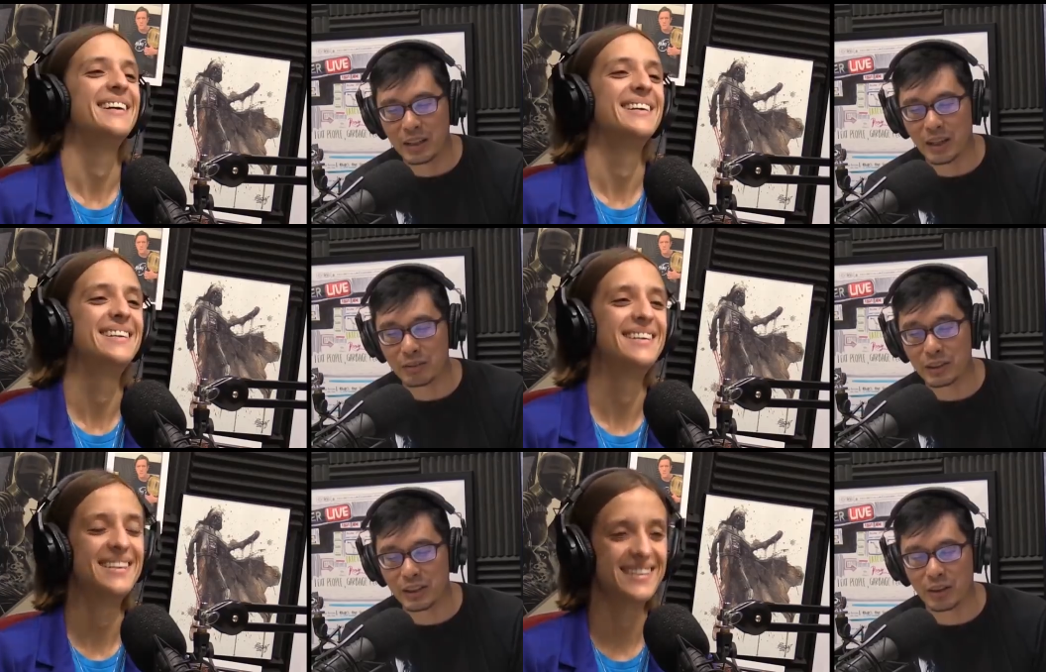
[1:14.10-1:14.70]
Speaker 1: yeah, if
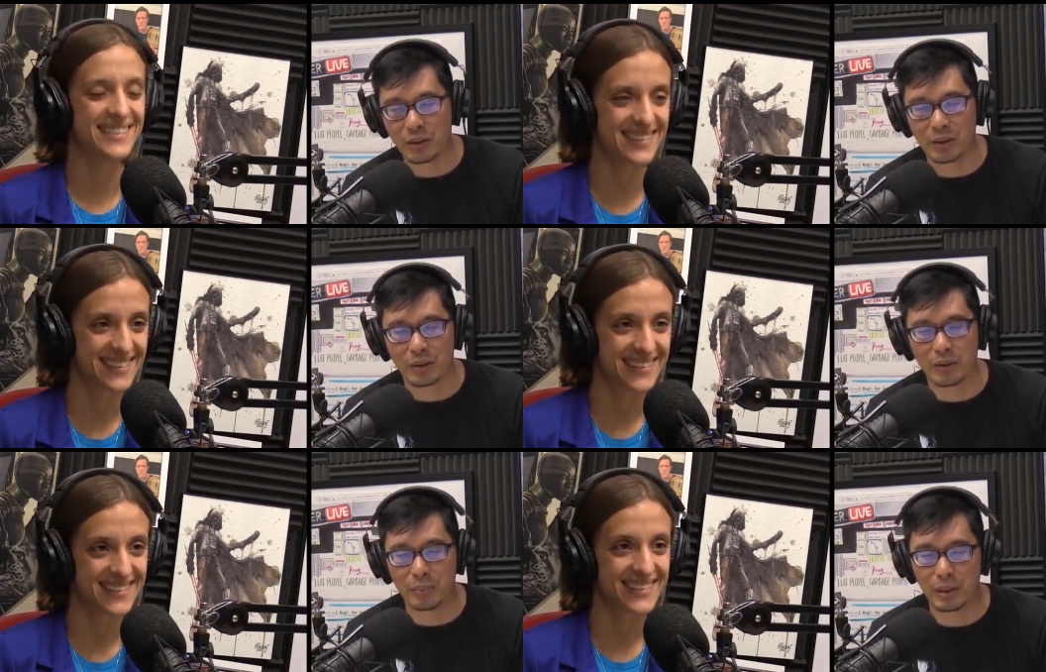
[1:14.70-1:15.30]
you see all the,
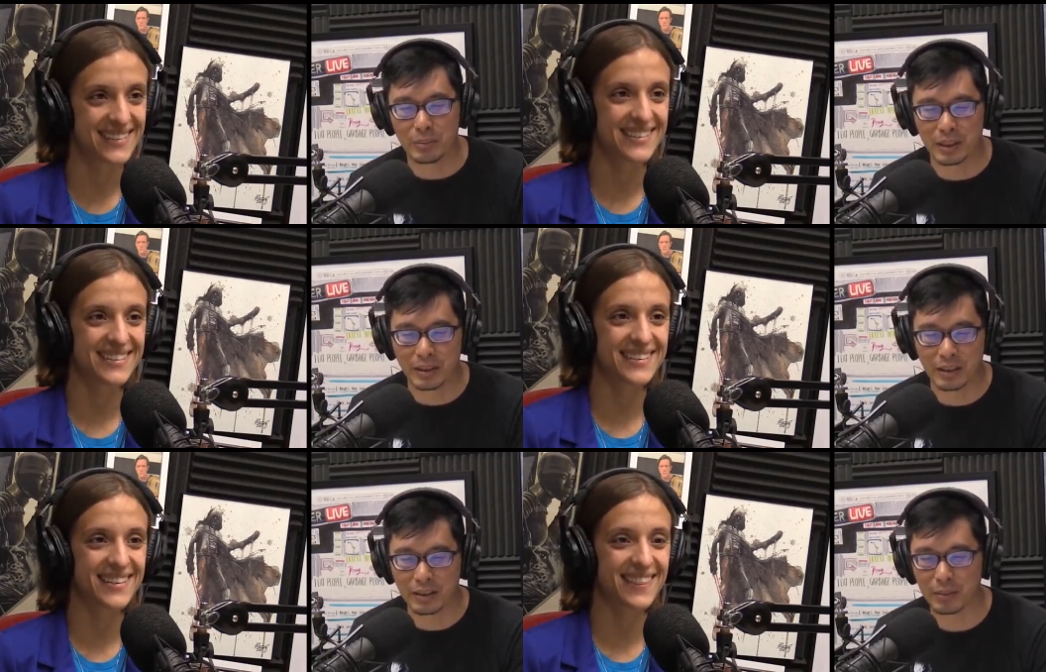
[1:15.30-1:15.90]
the memes out
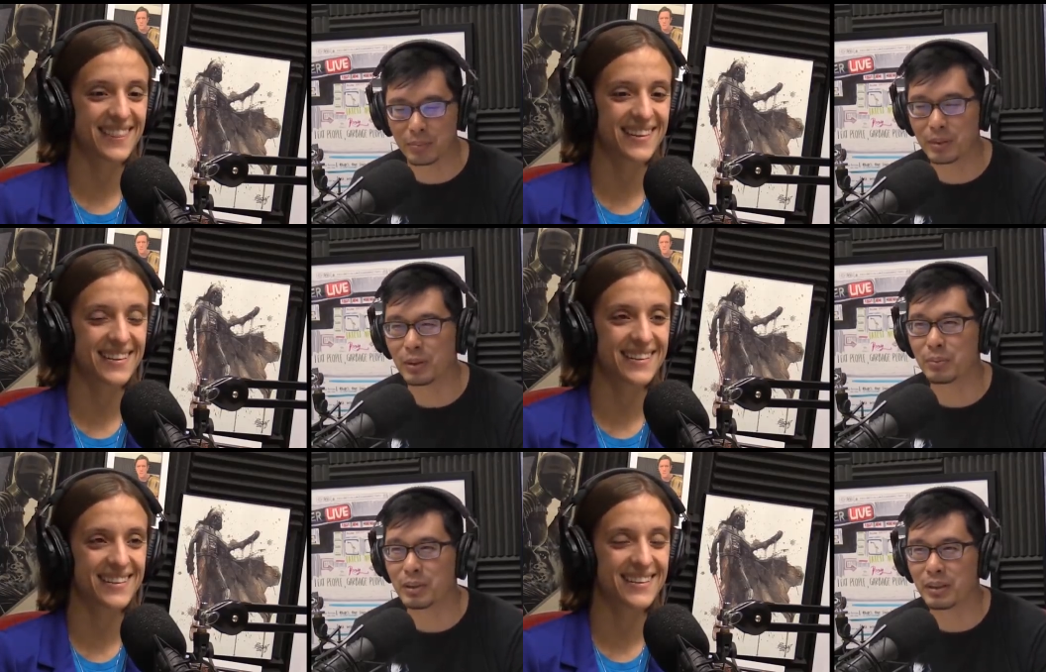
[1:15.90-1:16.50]
there, they're
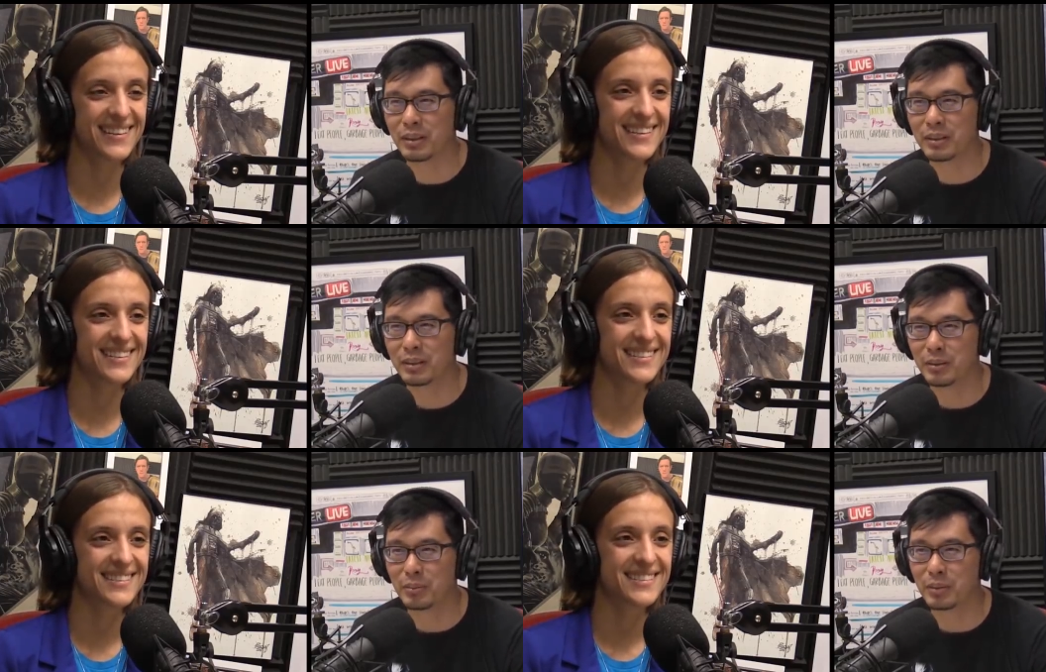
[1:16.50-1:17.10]
they're pretty
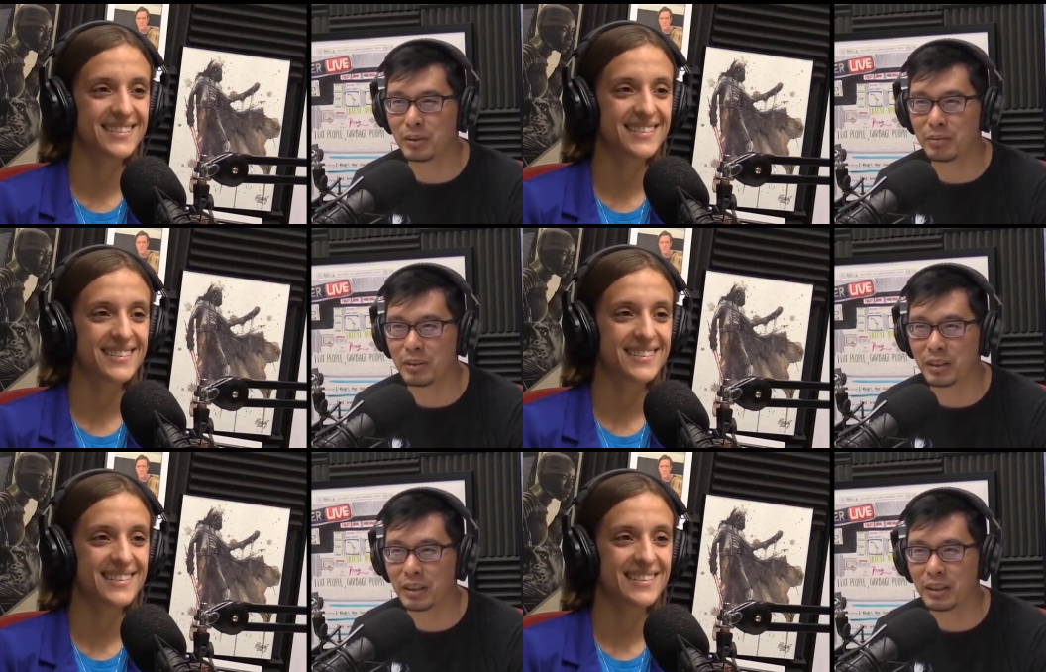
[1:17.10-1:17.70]
pretty
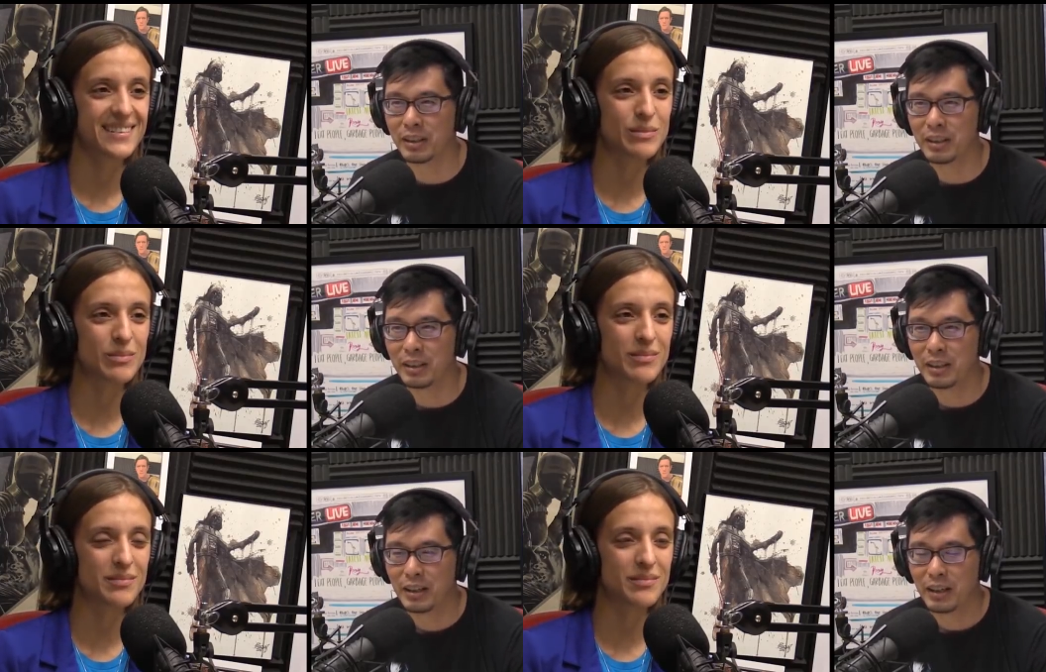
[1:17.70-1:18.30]
funny.
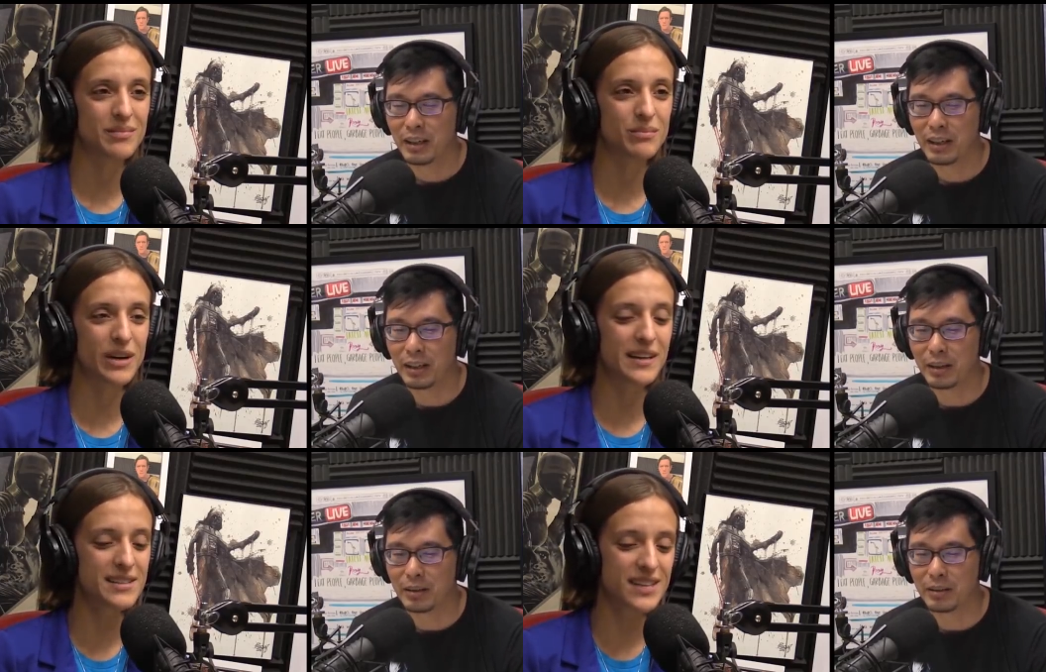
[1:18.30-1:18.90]

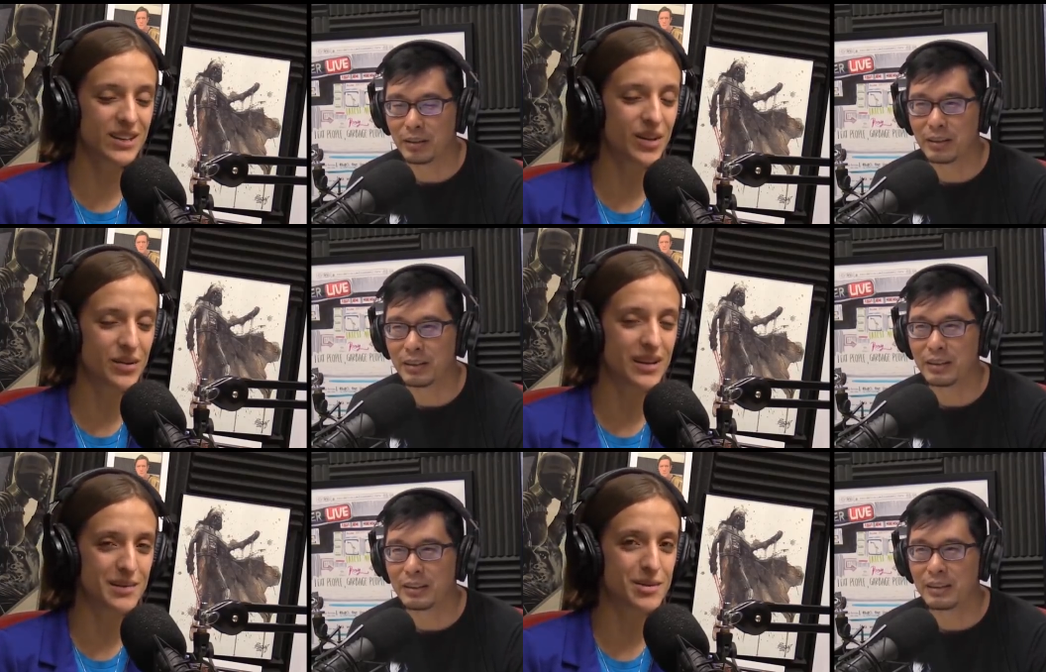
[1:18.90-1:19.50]
Bran uh, is like
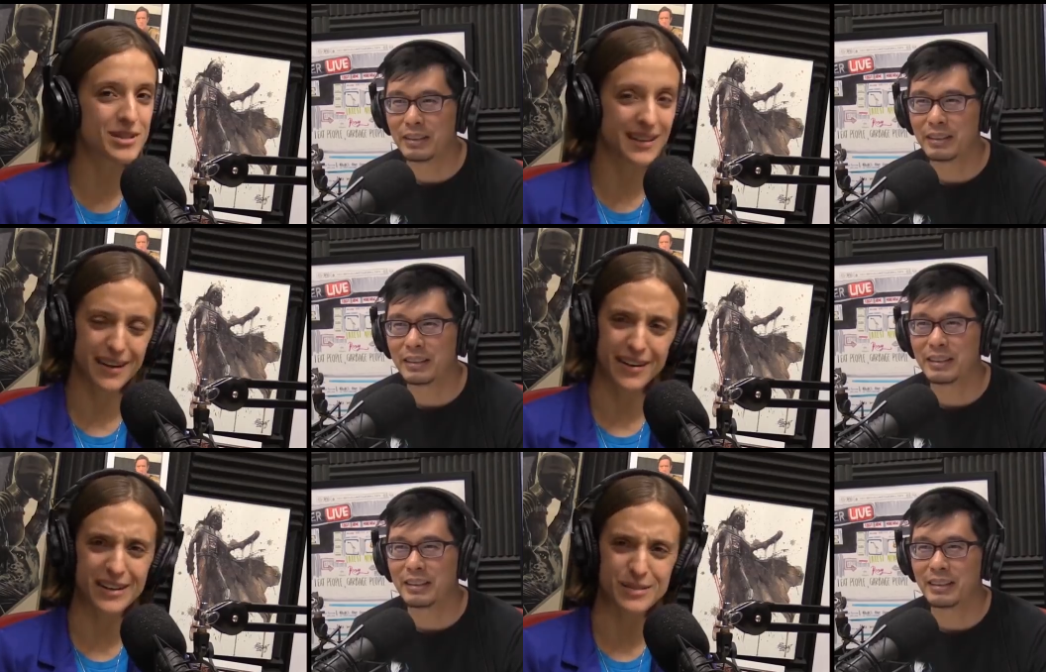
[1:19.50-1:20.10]
Speaker 2: Loki, the most
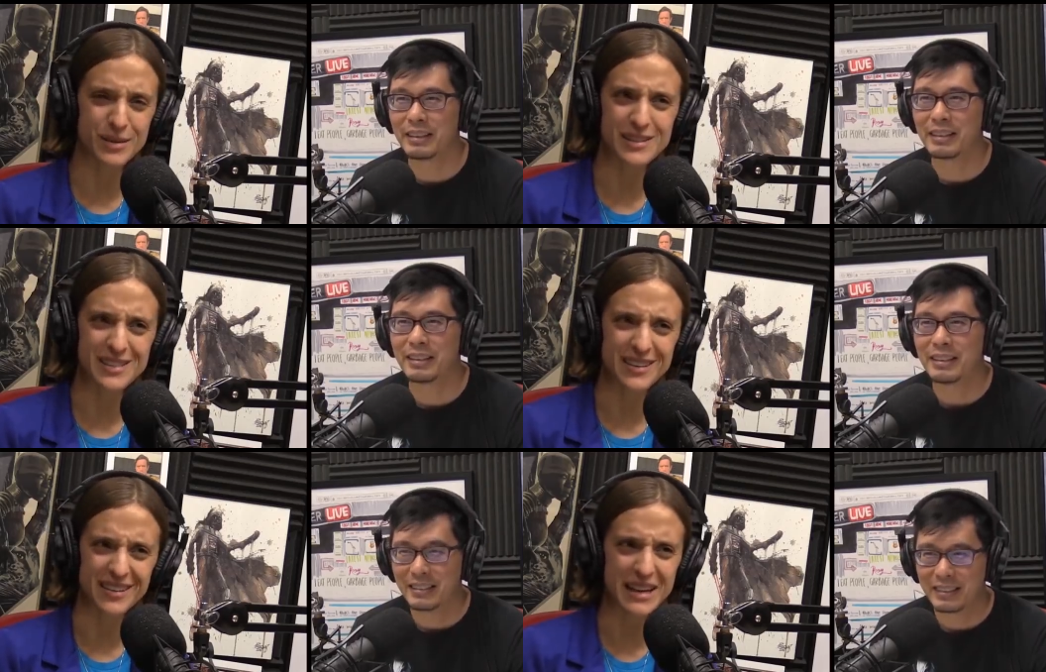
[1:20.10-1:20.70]
hilarious
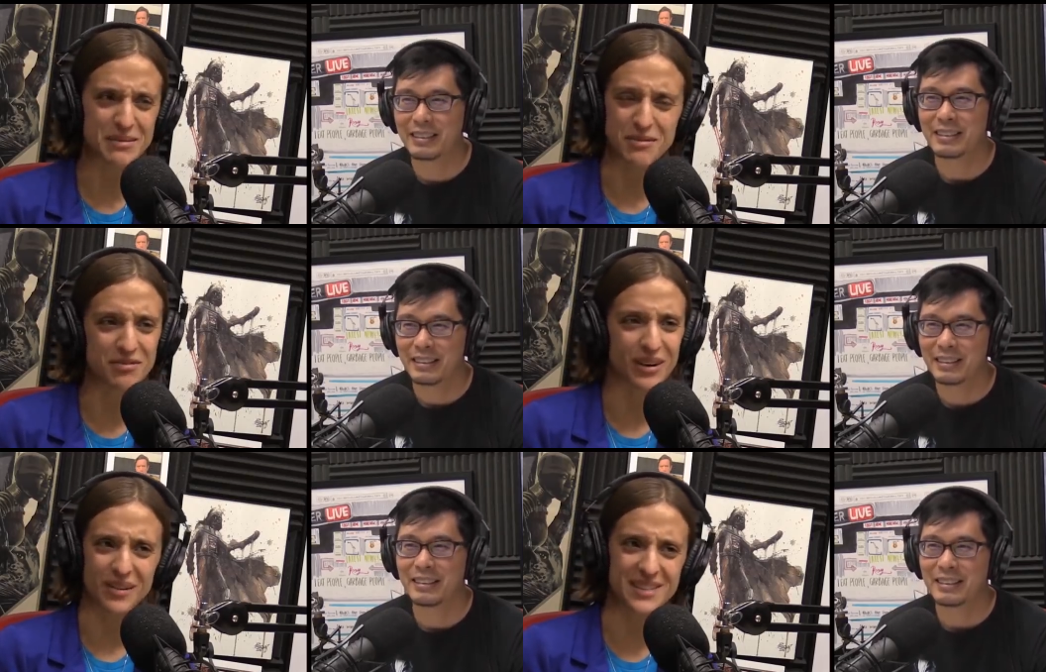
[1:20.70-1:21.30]
person on Game of
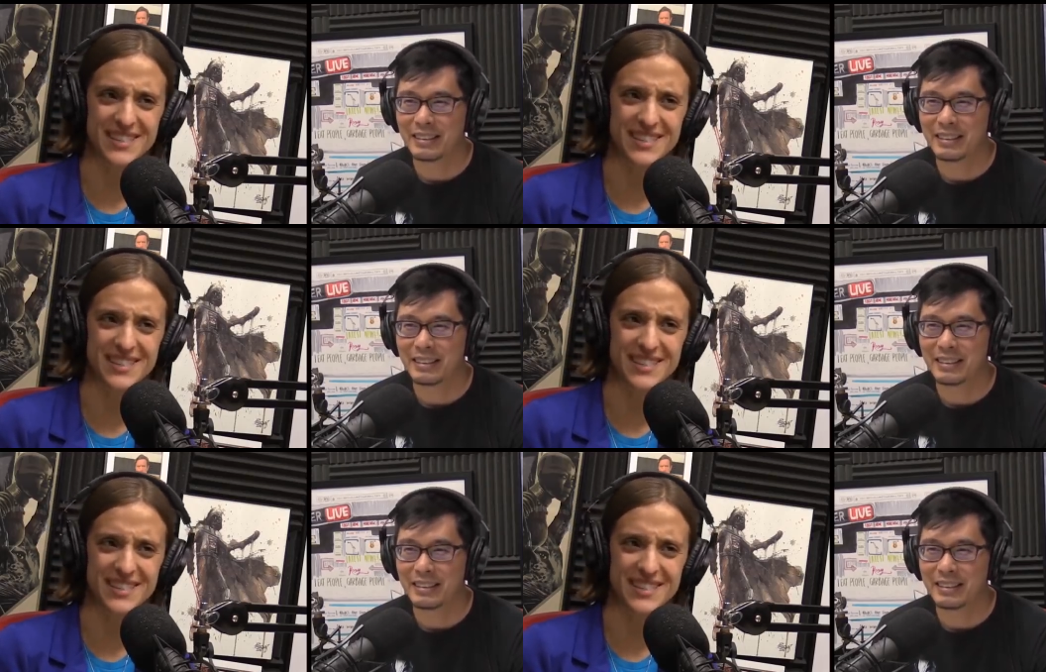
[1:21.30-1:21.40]
Thrones